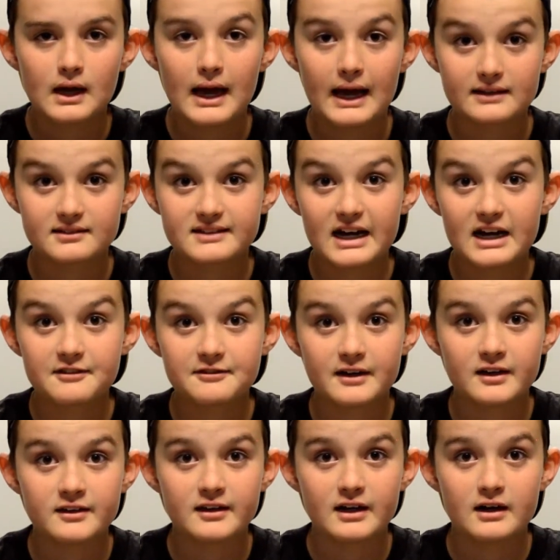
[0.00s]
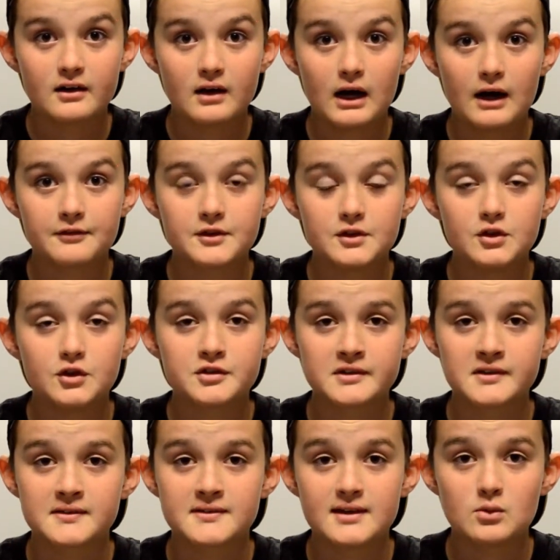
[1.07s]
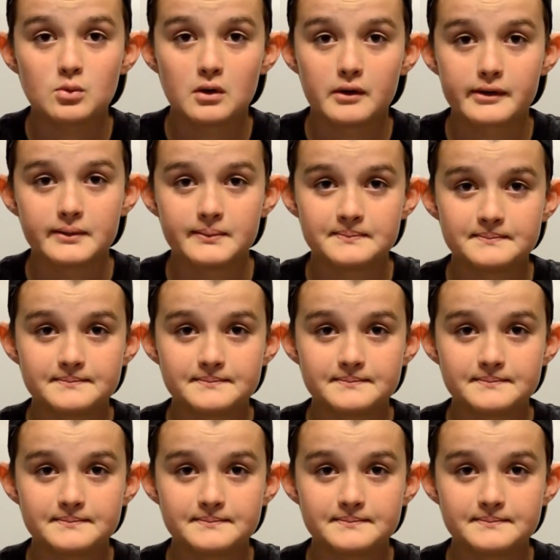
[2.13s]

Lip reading: as Dad found out after using the TIG welder.